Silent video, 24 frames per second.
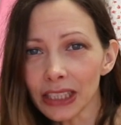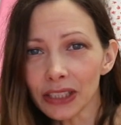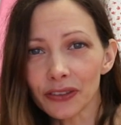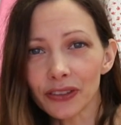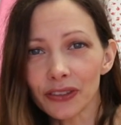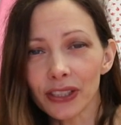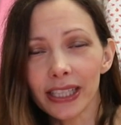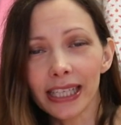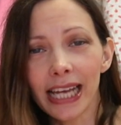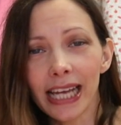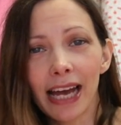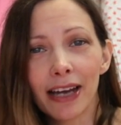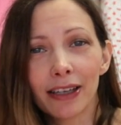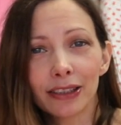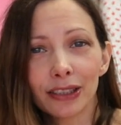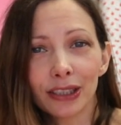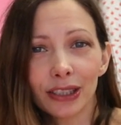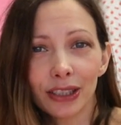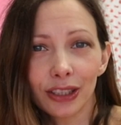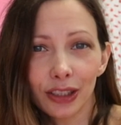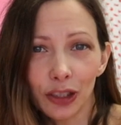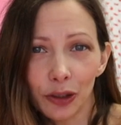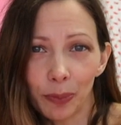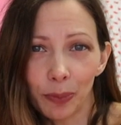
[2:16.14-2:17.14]
So yeah,
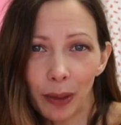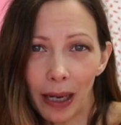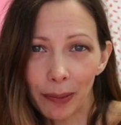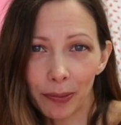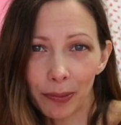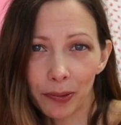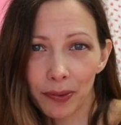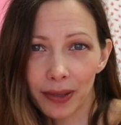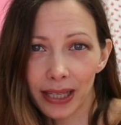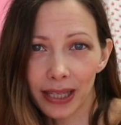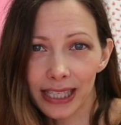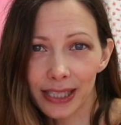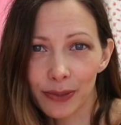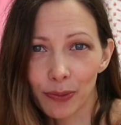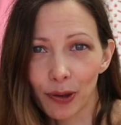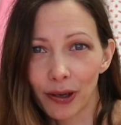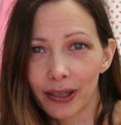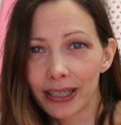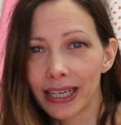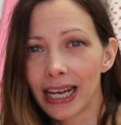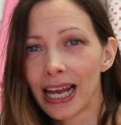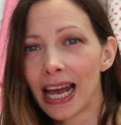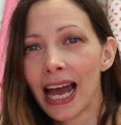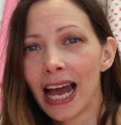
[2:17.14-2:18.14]
super happy with this
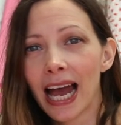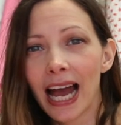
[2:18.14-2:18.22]
one.